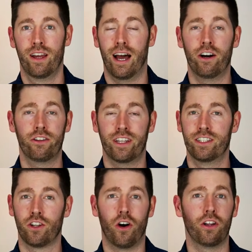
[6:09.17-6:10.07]
Health
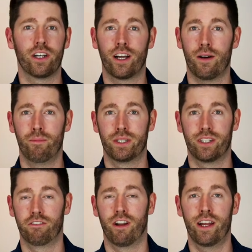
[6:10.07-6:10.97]
is all
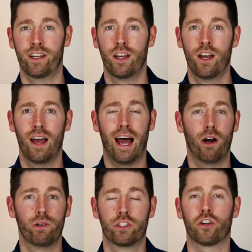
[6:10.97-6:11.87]
encompassing, right?
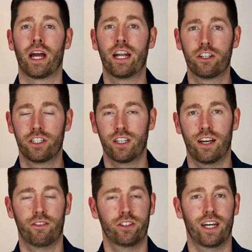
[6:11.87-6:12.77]
How is your energy
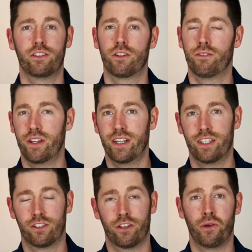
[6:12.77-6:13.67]
levels? How's your
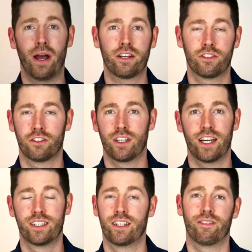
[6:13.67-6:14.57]
fitness? Are you
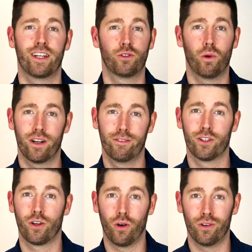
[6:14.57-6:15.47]
exercising if that's one of
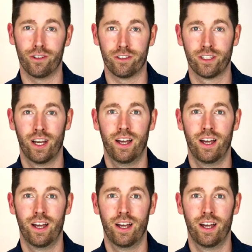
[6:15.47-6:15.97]
your goals?